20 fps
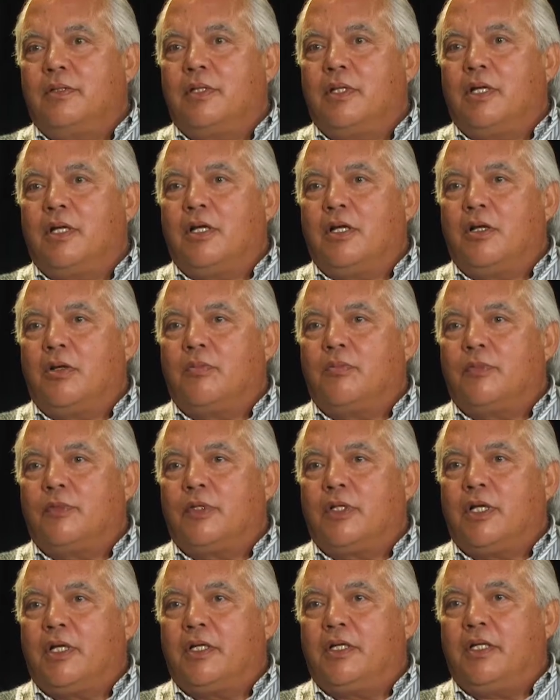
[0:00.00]

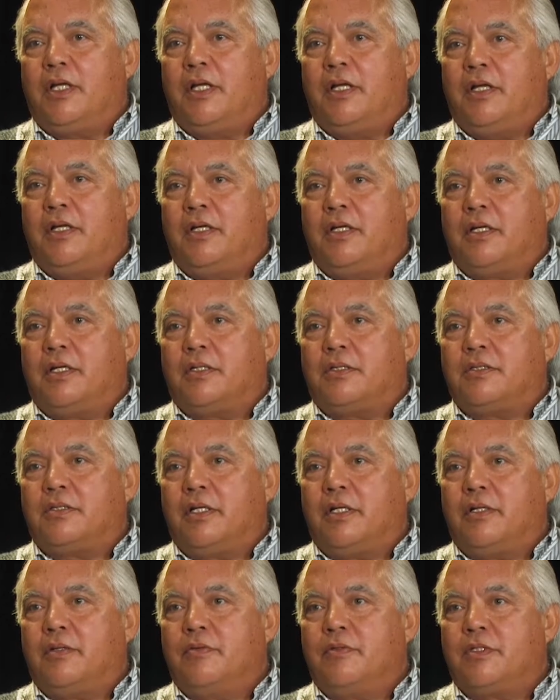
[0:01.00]
a
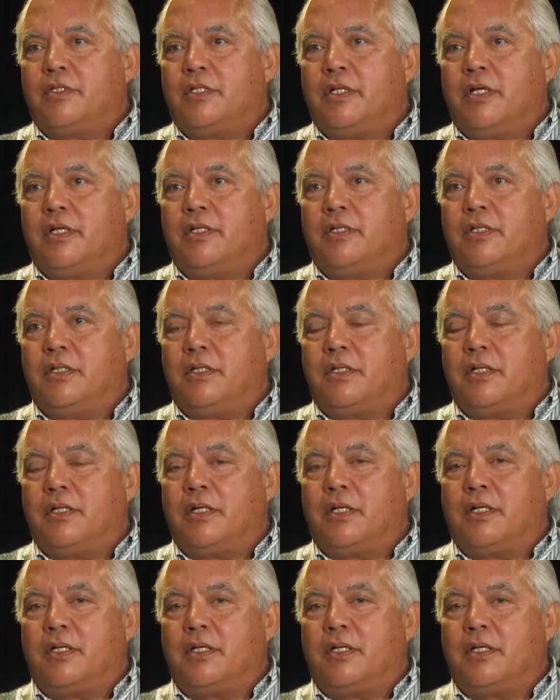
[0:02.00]
study was done in